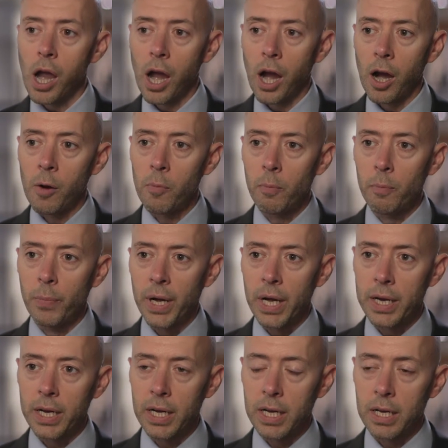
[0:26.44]
uh,
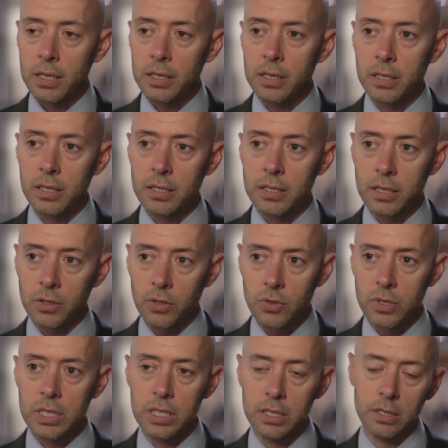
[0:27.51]
but uh, there is a
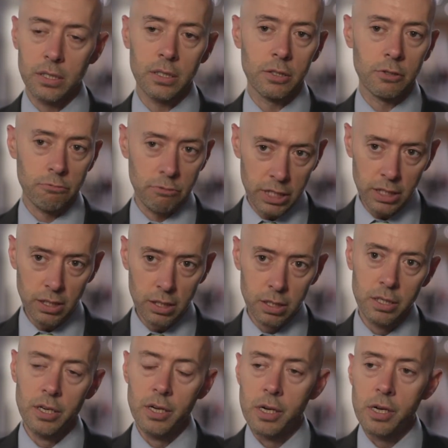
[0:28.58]
consistent trend
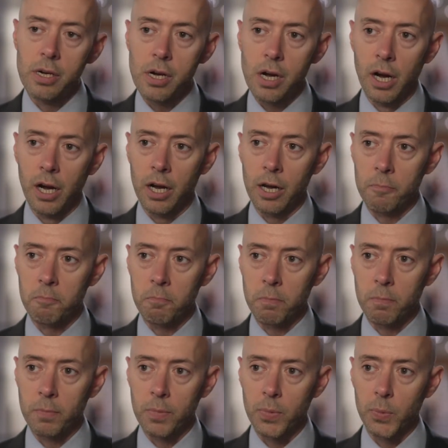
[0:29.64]
um,
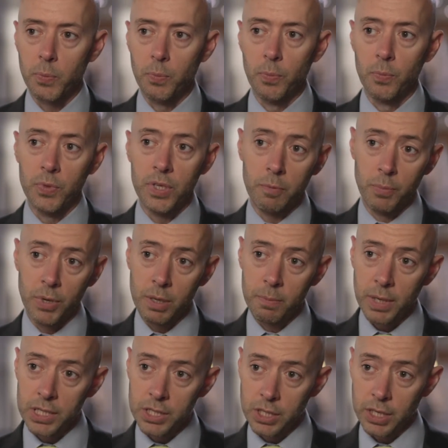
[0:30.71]
that pretty
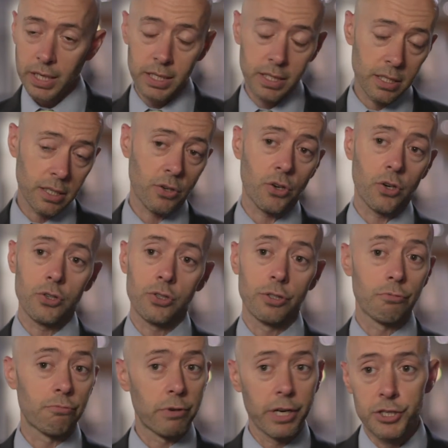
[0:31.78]
much cuts across
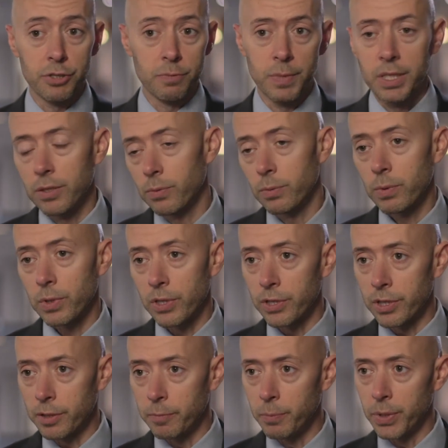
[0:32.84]
the regimen, whether
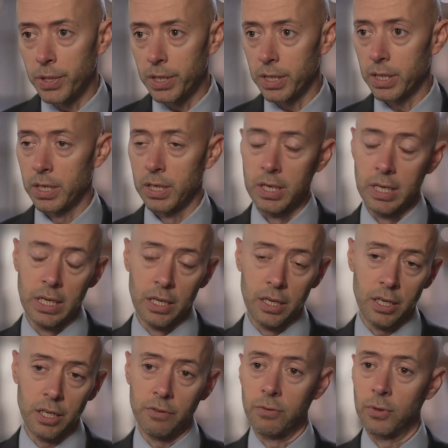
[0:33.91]
it be
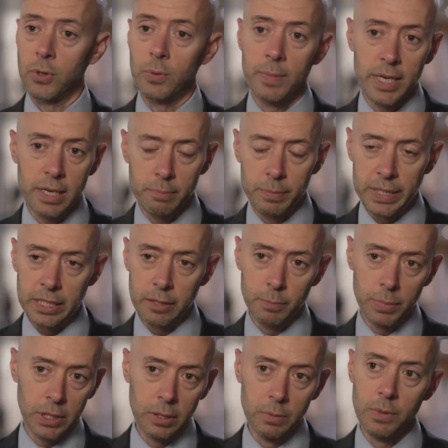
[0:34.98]
nivolumab and
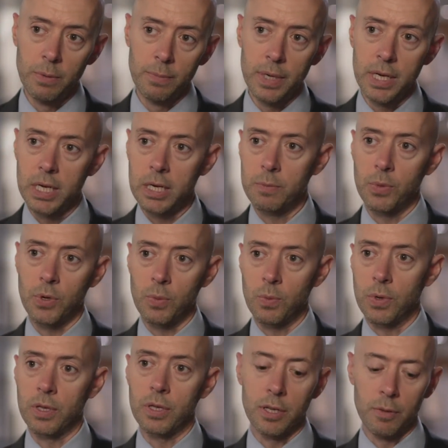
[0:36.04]
ipilimumab, or
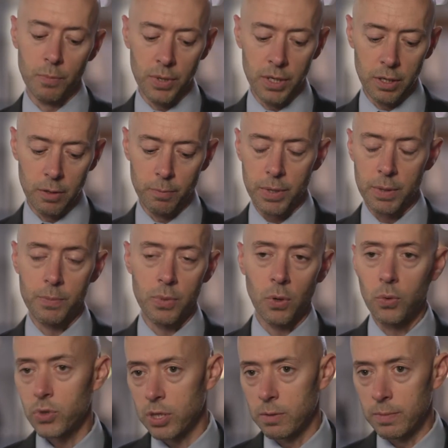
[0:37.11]
whether it be
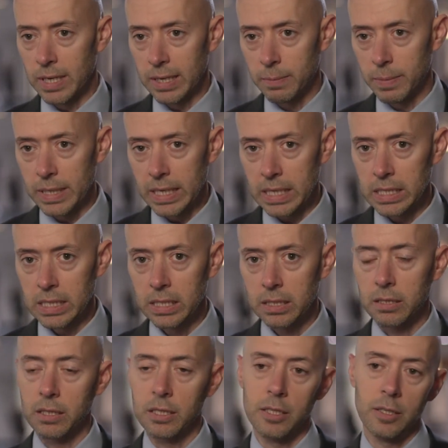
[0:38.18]
pembrolizumab and
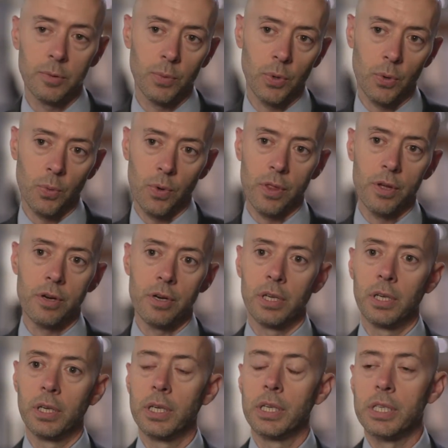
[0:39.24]
axitinib, or whether it
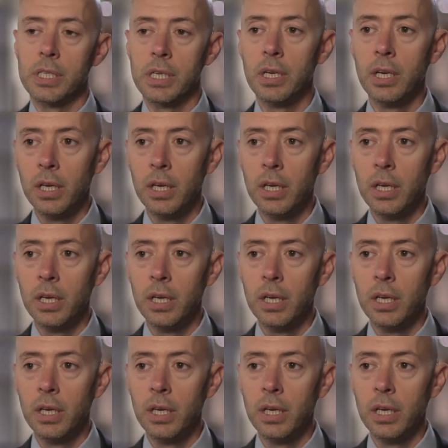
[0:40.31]
is